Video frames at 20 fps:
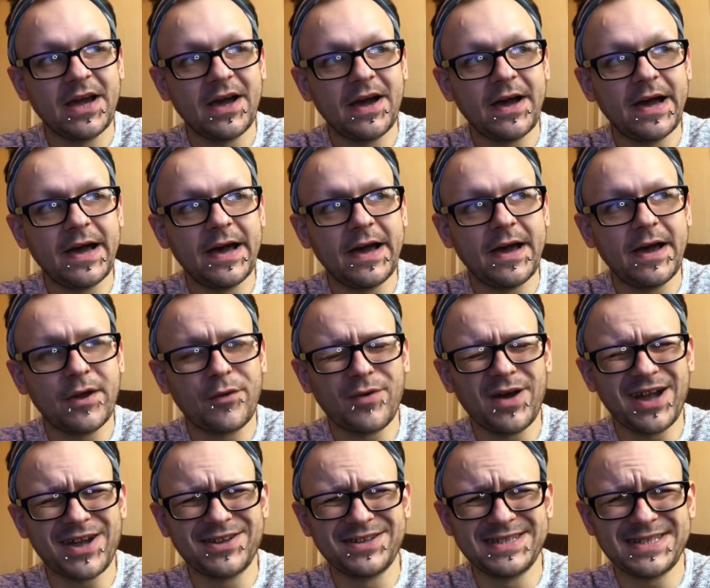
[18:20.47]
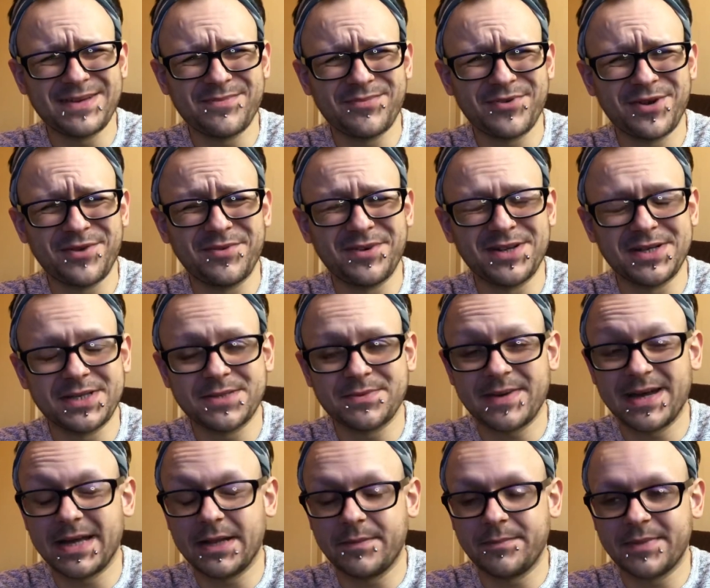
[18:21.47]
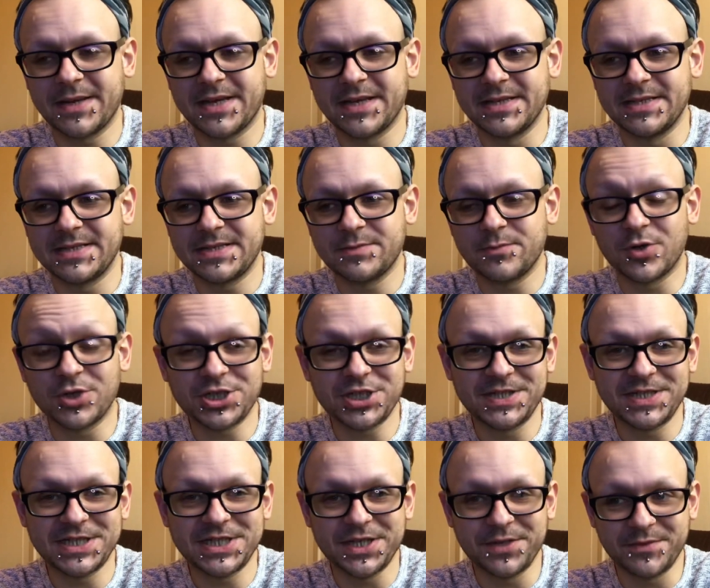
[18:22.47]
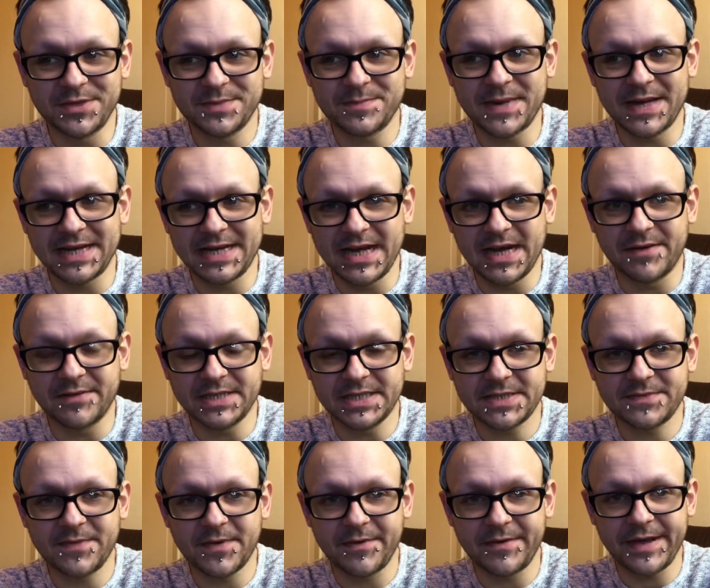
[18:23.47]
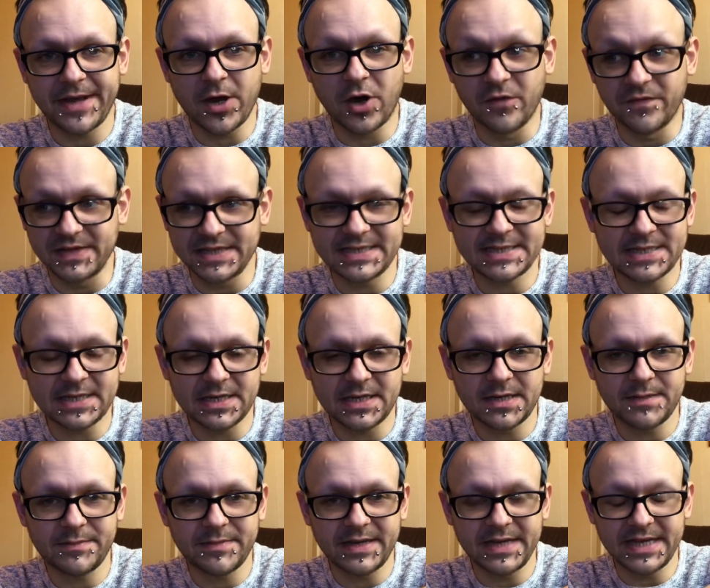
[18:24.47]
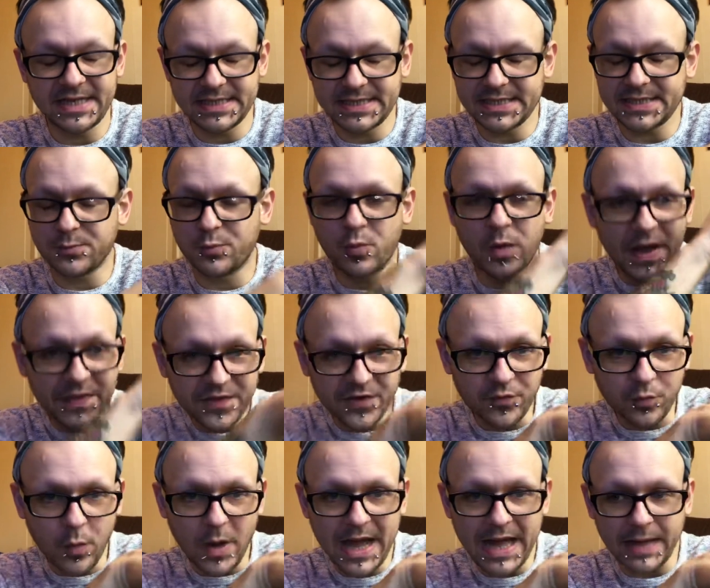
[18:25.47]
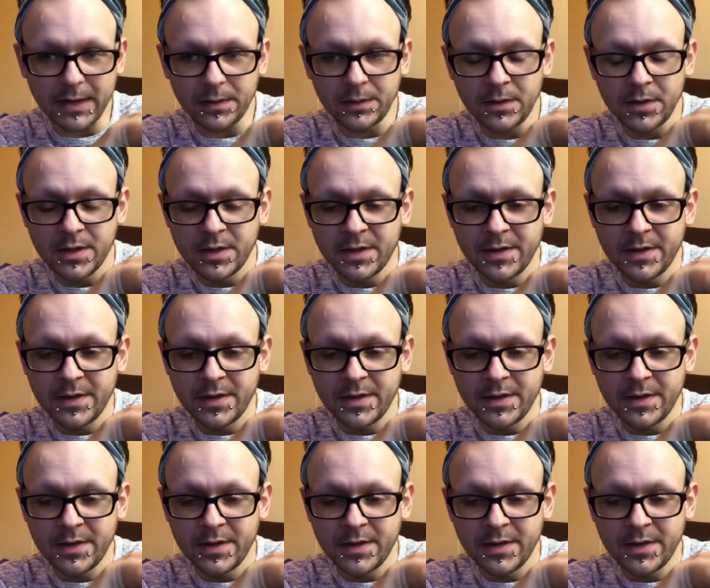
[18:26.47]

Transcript: quite a contemporary one as well, because watching the series back now, it's very of its time. It's weathered well,